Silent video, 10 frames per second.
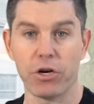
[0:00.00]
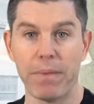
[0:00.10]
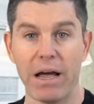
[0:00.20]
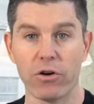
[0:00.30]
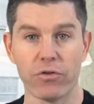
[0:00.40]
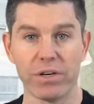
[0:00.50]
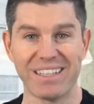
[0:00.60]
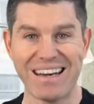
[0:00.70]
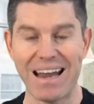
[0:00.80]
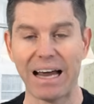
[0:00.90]
your
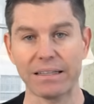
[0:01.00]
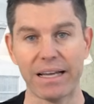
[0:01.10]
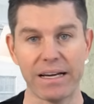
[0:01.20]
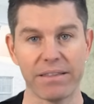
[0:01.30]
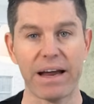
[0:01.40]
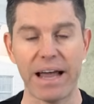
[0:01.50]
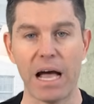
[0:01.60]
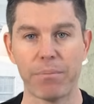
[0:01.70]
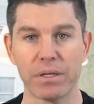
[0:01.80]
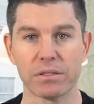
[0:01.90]
boundaries and not letting that
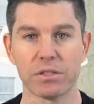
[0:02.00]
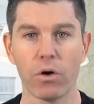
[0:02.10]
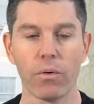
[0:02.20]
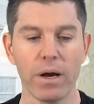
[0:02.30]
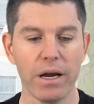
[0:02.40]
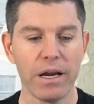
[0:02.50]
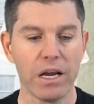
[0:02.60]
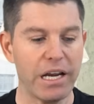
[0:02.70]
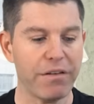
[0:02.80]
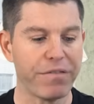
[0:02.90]
happen. So
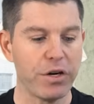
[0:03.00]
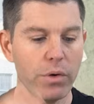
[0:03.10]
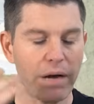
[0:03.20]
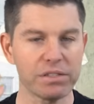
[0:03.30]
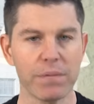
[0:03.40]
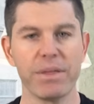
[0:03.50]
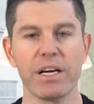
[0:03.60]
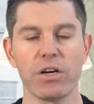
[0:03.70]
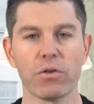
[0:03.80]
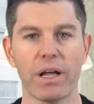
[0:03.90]
if you have
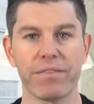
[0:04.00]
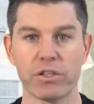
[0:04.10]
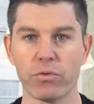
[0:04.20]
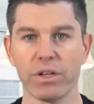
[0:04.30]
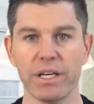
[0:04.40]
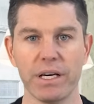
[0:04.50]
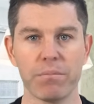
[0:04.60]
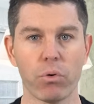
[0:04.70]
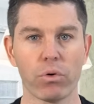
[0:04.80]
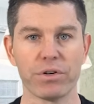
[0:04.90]
something in your life that's really
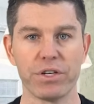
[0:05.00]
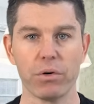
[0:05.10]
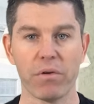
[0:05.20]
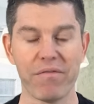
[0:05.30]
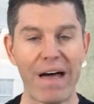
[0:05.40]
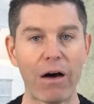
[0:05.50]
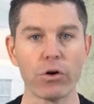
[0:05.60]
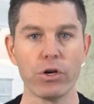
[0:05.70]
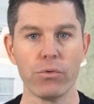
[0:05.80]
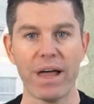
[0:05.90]
important to you, a
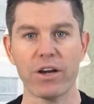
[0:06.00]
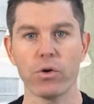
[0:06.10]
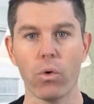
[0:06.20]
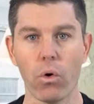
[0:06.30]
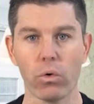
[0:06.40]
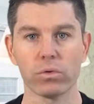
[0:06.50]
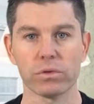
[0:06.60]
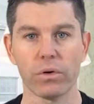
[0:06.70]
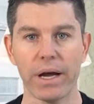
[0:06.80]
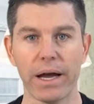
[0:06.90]
value that you
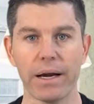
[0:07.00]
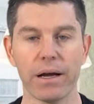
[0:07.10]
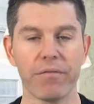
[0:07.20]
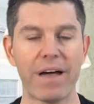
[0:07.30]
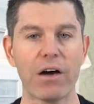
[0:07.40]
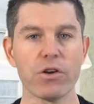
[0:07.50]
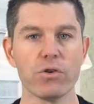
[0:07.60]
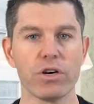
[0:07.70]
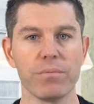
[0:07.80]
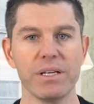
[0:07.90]
hold, okay? A
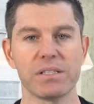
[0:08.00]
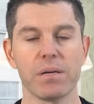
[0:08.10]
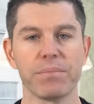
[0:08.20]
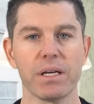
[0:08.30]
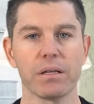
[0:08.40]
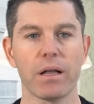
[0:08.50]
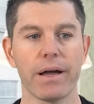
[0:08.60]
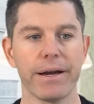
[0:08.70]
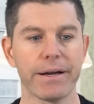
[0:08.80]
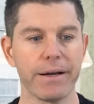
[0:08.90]
value could be something
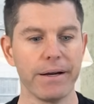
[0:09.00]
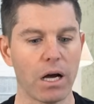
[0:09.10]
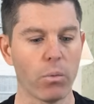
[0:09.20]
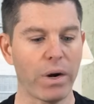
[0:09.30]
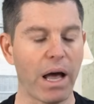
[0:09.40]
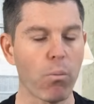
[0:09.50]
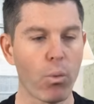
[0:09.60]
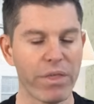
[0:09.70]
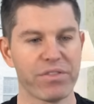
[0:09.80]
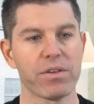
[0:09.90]
like when
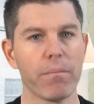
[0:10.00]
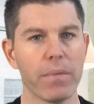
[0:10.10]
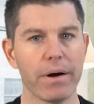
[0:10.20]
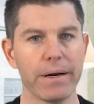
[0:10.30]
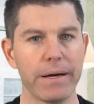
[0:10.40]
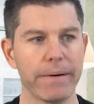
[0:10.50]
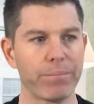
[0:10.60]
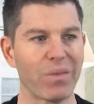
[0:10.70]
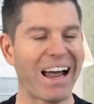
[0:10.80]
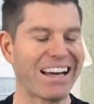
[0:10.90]
I'm with
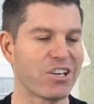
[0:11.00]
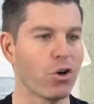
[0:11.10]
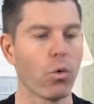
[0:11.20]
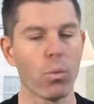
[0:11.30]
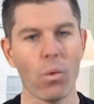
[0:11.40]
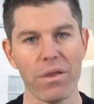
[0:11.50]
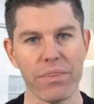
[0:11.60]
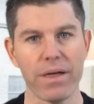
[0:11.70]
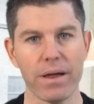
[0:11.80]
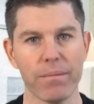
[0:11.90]
somebody, I don't
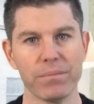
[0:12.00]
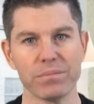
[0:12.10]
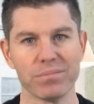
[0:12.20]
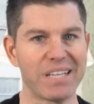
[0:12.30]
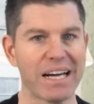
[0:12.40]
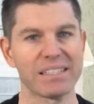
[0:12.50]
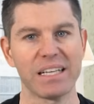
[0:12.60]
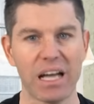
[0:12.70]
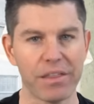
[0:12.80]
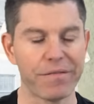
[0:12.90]
want them
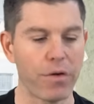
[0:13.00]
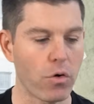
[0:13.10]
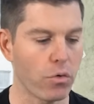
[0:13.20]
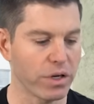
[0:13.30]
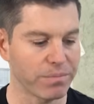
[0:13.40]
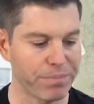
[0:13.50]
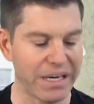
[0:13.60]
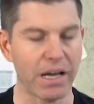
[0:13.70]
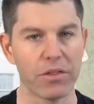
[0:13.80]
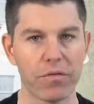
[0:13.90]
texting on the phone and
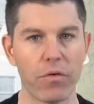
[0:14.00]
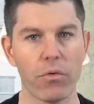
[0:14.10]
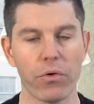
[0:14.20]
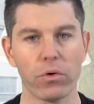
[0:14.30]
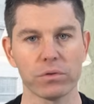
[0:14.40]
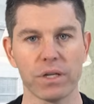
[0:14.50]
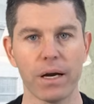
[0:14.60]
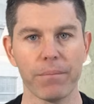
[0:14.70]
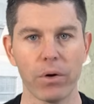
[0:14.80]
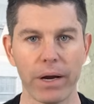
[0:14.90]
being on their phone the whole
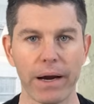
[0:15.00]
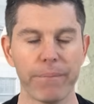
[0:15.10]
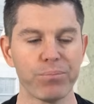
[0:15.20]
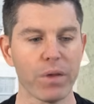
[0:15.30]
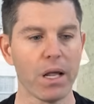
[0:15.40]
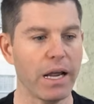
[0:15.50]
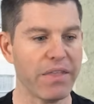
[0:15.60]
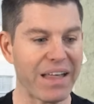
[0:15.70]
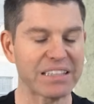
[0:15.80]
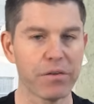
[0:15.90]
time, okay?
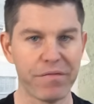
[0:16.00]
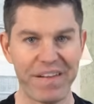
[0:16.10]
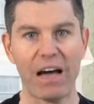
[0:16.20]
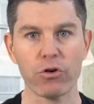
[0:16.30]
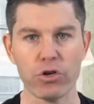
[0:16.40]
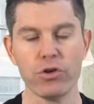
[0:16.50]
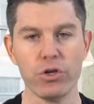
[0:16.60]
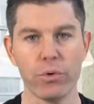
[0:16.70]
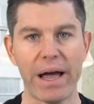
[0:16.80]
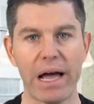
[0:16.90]
And that's a value
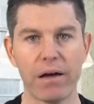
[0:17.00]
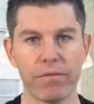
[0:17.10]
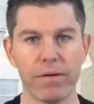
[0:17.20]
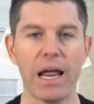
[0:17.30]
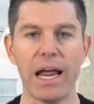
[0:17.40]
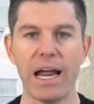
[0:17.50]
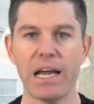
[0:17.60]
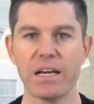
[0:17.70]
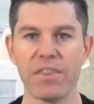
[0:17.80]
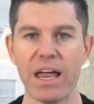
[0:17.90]
you have.
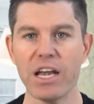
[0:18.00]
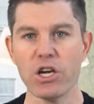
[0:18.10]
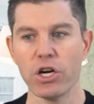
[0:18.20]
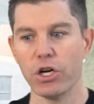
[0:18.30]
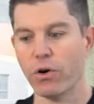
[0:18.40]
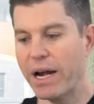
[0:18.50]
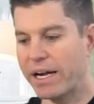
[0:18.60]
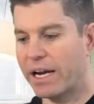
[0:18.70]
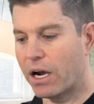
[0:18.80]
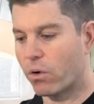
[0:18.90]
And then you're
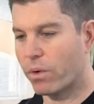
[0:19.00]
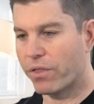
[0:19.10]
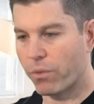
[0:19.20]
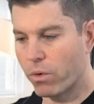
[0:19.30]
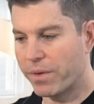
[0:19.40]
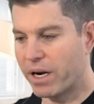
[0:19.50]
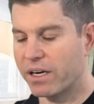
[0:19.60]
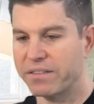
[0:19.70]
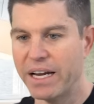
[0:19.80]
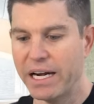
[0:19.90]
hanging out with a woman
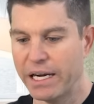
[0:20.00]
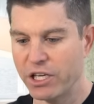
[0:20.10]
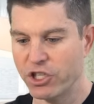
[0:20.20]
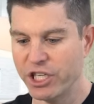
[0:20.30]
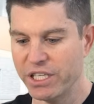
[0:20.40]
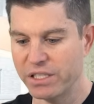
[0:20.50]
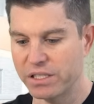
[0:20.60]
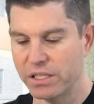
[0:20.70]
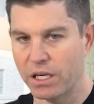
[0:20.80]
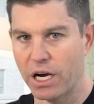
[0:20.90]
on a date and
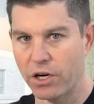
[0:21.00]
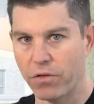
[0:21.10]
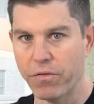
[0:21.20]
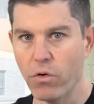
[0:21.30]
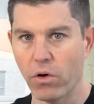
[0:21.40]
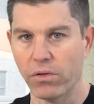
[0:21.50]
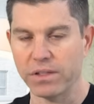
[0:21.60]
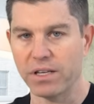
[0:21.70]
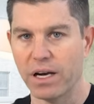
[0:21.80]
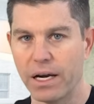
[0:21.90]
she's on her phone all
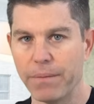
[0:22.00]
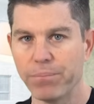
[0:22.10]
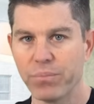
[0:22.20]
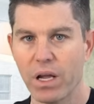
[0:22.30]
the time,